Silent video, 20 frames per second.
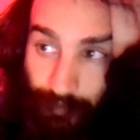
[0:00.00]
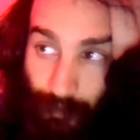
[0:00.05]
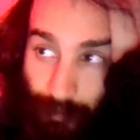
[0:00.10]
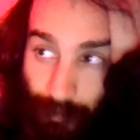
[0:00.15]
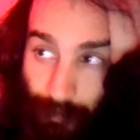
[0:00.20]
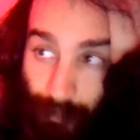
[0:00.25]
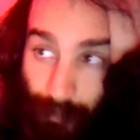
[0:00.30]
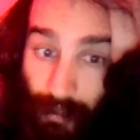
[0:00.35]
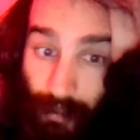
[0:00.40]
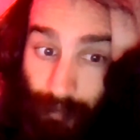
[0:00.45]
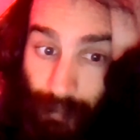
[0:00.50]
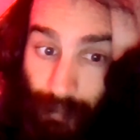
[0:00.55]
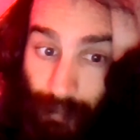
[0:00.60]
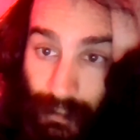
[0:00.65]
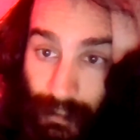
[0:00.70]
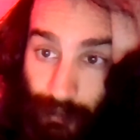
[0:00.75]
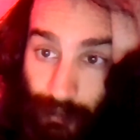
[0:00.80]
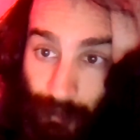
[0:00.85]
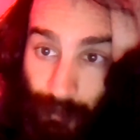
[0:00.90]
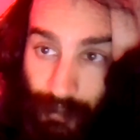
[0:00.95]
for the
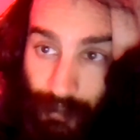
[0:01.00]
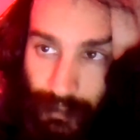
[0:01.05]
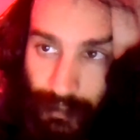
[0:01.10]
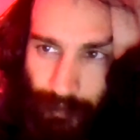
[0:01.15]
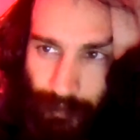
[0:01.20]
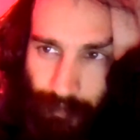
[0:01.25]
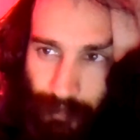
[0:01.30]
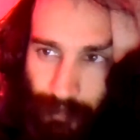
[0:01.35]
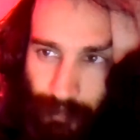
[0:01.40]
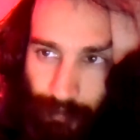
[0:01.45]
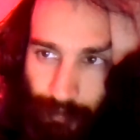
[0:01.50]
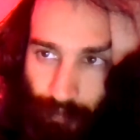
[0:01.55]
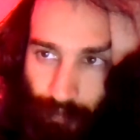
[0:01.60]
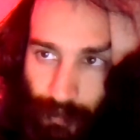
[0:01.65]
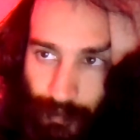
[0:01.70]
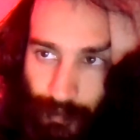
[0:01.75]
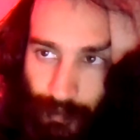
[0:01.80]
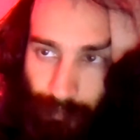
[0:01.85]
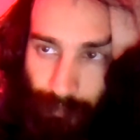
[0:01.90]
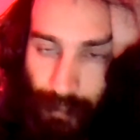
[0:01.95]
plant-based one. They do a good
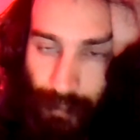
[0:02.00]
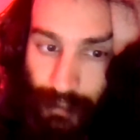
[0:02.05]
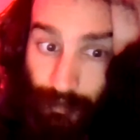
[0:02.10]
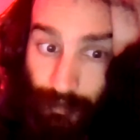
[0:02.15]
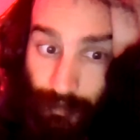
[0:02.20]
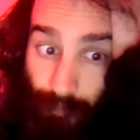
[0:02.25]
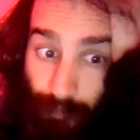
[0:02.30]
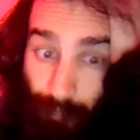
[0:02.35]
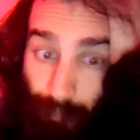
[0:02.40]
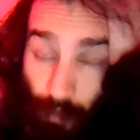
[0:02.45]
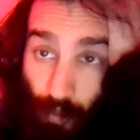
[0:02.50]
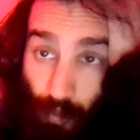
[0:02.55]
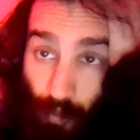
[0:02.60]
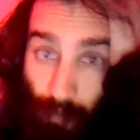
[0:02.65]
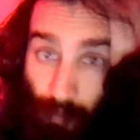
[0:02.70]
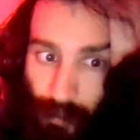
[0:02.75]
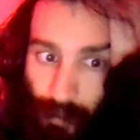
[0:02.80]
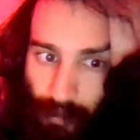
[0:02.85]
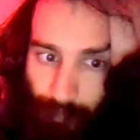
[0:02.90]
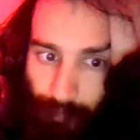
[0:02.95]
roasted pesto,
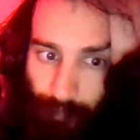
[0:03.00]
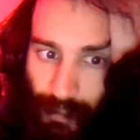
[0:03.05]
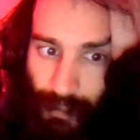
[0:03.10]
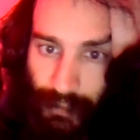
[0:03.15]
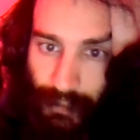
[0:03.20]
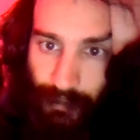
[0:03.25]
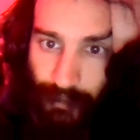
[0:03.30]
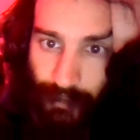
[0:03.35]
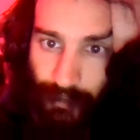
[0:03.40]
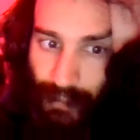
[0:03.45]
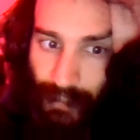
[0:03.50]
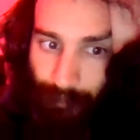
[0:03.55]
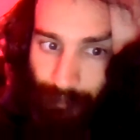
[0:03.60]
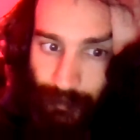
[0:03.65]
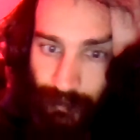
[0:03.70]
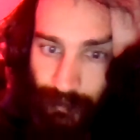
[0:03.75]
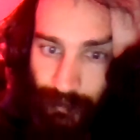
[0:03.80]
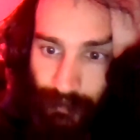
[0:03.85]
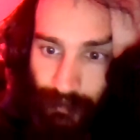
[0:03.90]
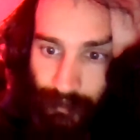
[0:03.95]
all plant-based
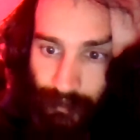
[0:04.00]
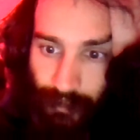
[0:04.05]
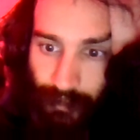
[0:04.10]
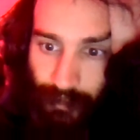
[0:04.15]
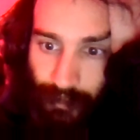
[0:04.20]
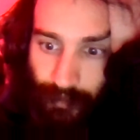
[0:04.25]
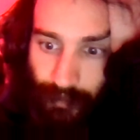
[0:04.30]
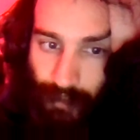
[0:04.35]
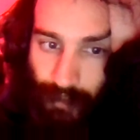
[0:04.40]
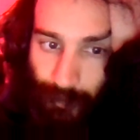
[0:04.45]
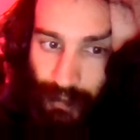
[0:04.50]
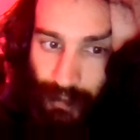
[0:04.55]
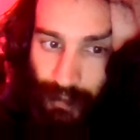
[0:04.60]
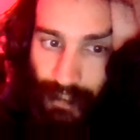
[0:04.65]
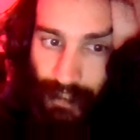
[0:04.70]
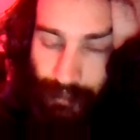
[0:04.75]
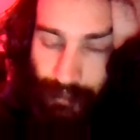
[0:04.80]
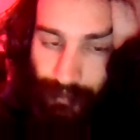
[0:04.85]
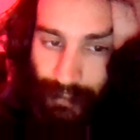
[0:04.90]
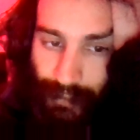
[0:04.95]
sandwich. So I was
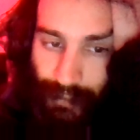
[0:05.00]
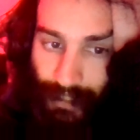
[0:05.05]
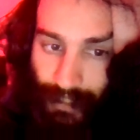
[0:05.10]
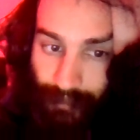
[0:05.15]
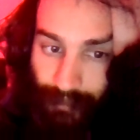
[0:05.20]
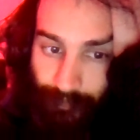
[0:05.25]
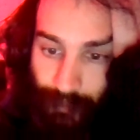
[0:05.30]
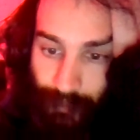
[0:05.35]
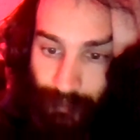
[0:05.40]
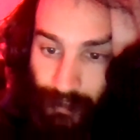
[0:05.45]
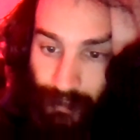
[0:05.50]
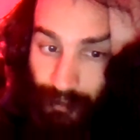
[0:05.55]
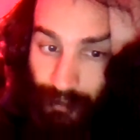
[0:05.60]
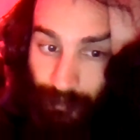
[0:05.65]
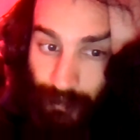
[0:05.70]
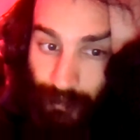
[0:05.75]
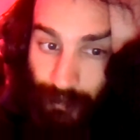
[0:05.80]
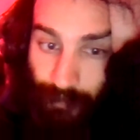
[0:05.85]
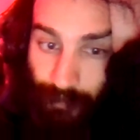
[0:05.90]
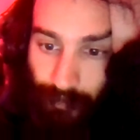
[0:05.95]
keen on that, which I
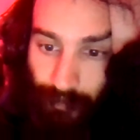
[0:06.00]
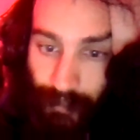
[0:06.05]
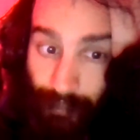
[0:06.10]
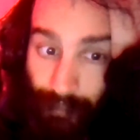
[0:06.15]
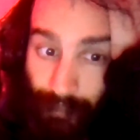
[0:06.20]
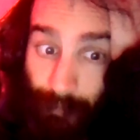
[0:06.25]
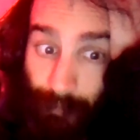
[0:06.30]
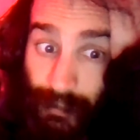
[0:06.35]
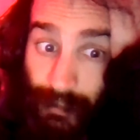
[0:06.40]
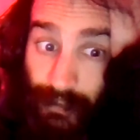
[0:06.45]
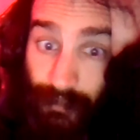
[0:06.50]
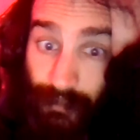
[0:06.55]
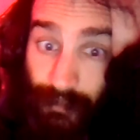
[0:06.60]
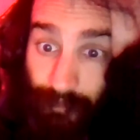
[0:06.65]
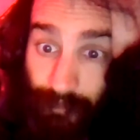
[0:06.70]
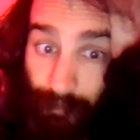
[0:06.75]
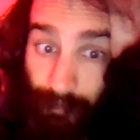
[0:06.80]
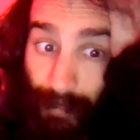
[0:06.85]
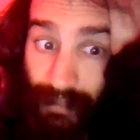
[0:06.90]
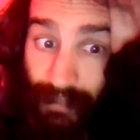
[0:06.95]
know is not great, but it's
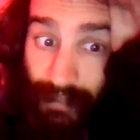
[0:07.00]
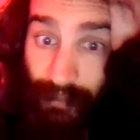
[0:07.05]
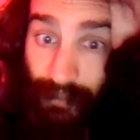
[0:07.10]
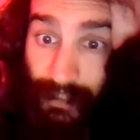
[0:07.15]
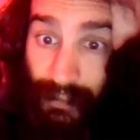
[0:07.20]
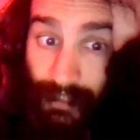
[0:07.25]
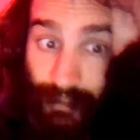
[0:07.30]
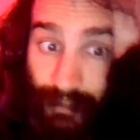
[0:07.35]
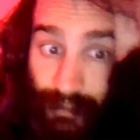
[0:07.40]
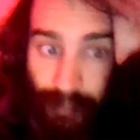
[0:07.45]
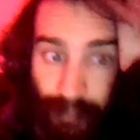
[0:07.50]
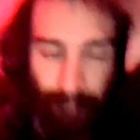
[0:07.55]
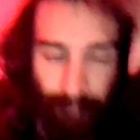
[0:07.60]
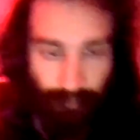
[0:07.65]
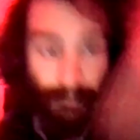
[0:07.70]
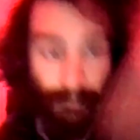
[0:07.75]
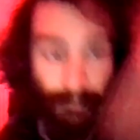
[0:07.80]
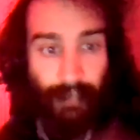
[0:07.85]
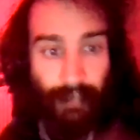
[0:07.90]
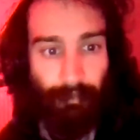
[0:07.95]
the main thing is,
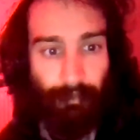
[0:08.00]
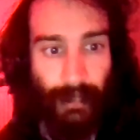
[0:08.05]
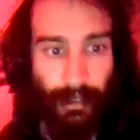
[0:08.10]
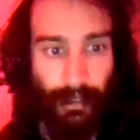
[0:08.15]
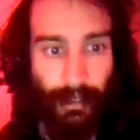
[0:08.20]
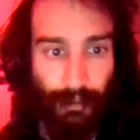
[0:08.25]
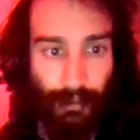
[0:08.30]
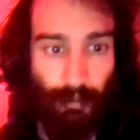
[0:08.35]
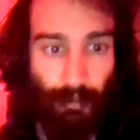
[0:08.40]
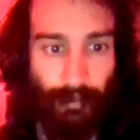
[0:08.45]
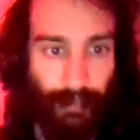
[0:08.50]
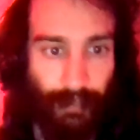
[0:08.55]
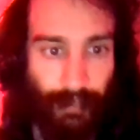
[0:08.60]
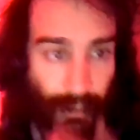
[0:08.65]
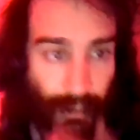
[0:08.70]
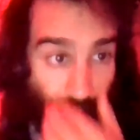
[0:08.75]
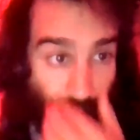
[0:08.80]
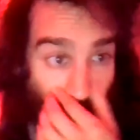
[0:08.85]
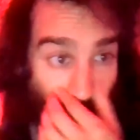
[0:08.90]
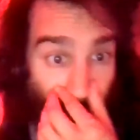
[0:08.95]
forgive me, I do one thing
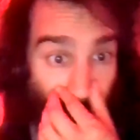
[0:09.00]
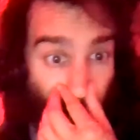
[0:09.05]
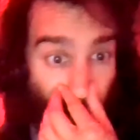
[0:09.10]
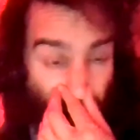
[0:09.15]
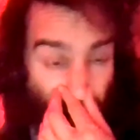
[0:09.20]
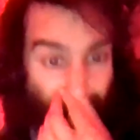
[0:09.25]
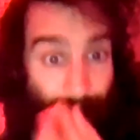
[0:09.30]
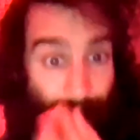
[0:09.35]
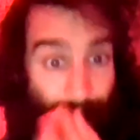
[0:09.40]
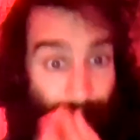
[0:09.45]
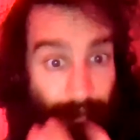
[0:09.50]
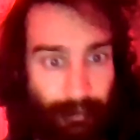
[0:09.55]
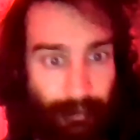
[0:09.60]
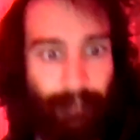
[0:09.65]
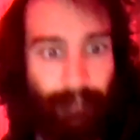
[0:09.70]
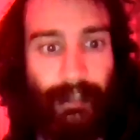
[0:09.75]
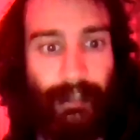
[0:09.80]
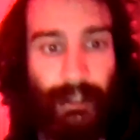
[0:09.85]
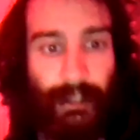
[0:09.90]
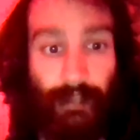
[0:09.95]
at a time, and it's dairy-free
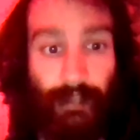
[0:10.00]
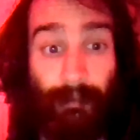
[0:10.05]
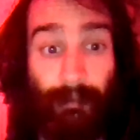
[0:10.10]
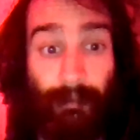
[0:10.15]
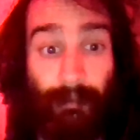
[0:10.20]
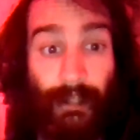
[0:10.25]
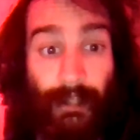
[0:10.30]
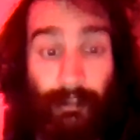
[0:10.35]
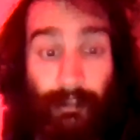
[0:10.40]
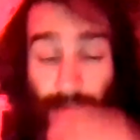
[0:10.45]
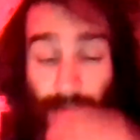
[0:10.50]
things, so I'm really going to